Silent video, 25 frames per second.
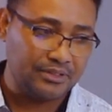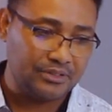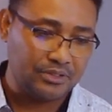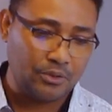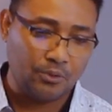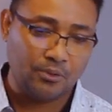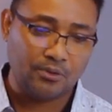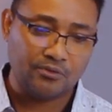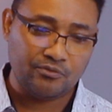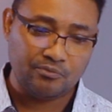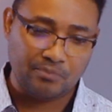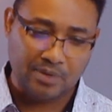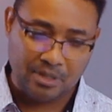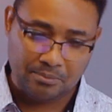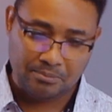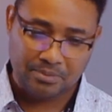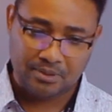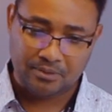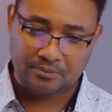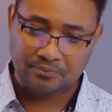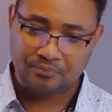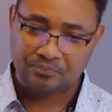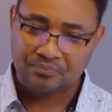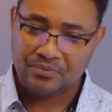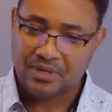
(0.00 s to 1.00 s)
Tower of
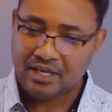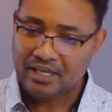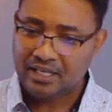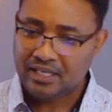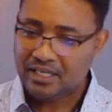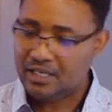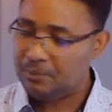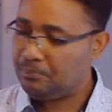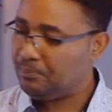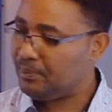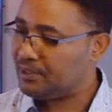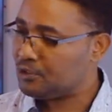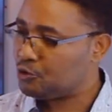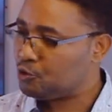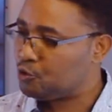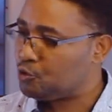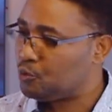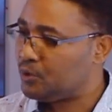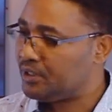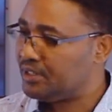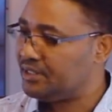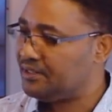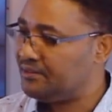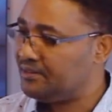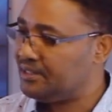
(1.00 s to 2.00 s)
Babel. He
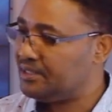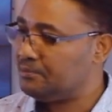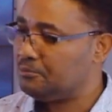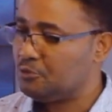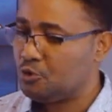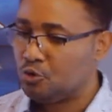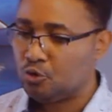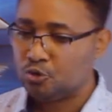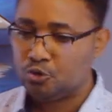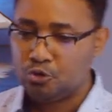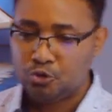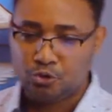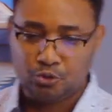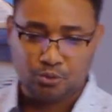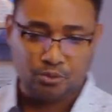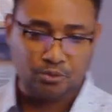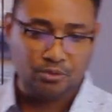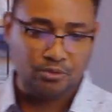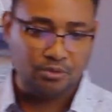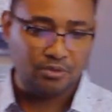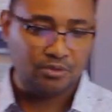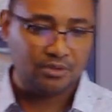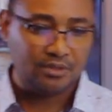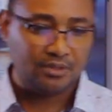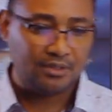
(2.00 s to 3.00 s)
persuaded them not
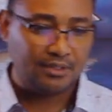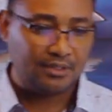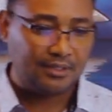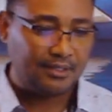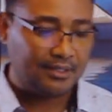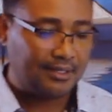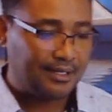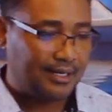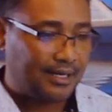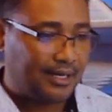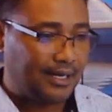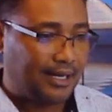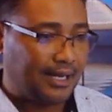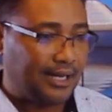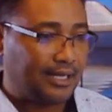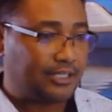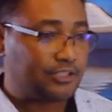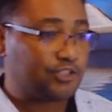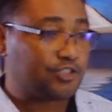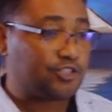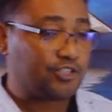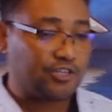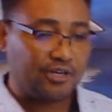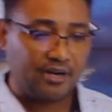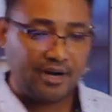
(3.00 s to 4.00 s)
to
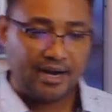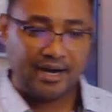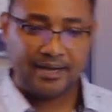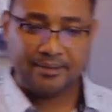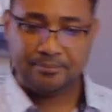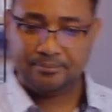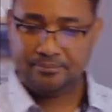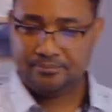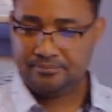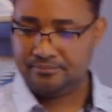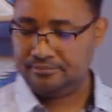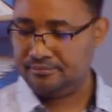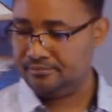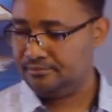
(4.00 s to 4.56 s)
ascribe,